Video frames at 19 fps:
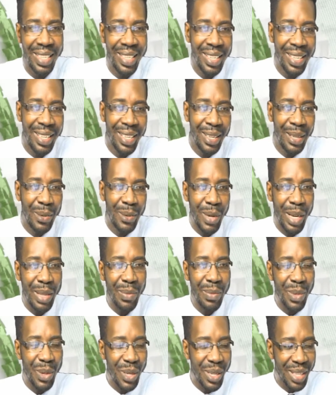one
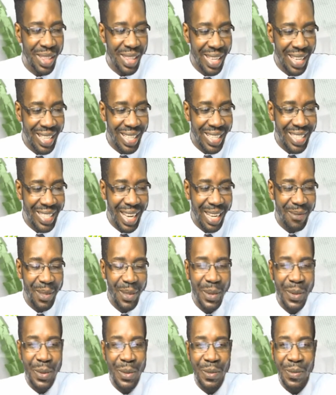more thing this
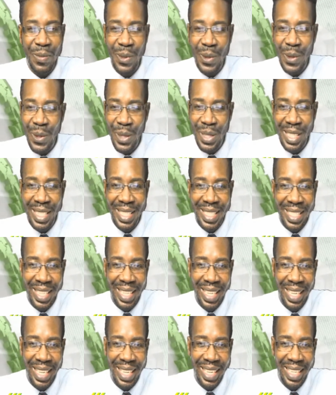afternoon, folks.
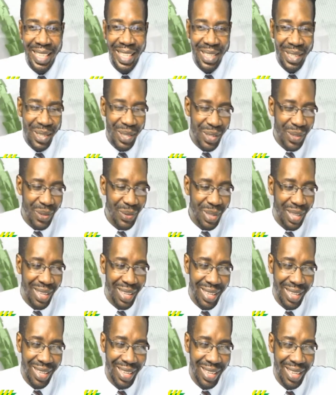You know,
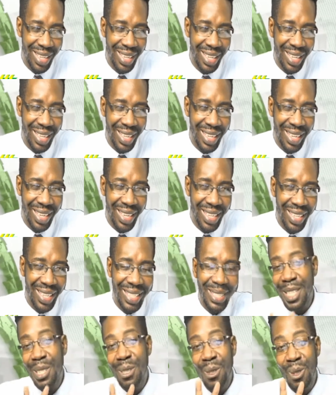and we're
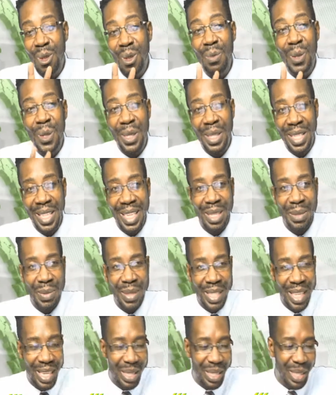going to do two more things. We're
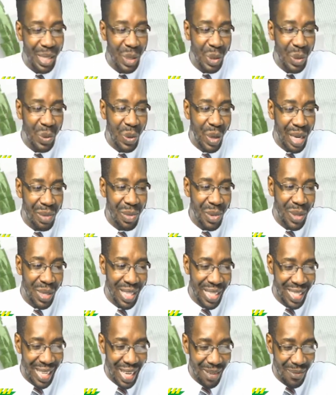not going to do one more
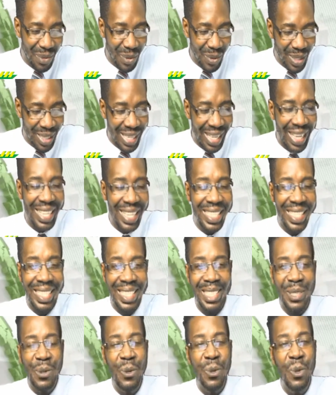this afternoon. We're going to
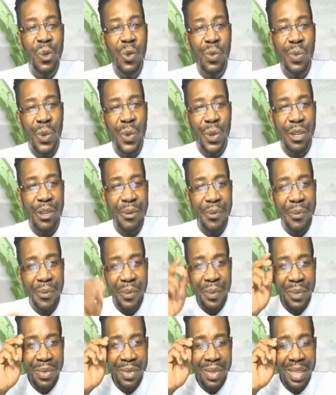actually do two more.
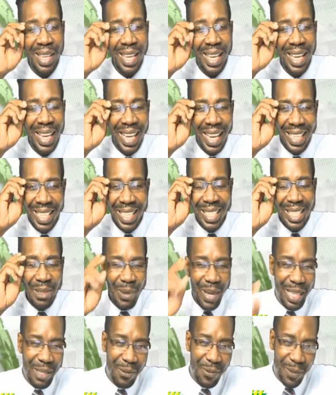And it's
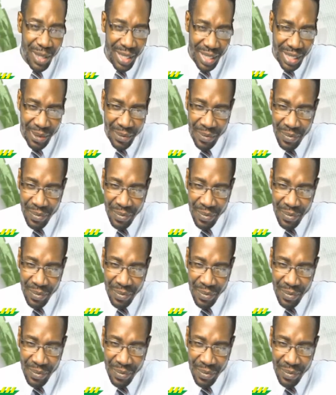quite funny.